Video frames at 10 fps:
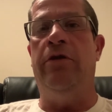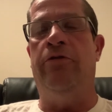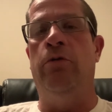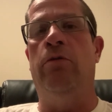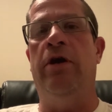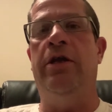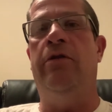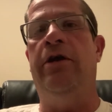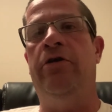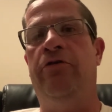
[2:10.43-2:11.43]
through a
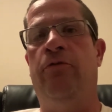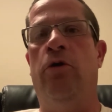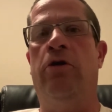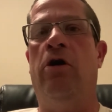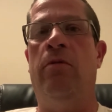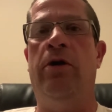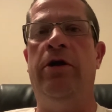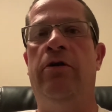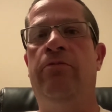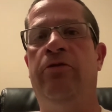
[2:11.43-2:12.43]
regulator for a
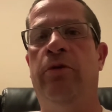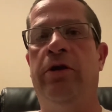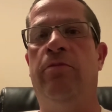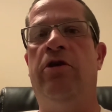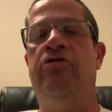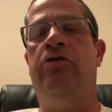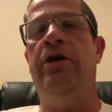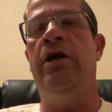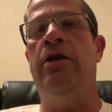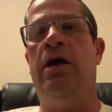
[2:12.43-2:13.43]
carburetor to bring the pressure down.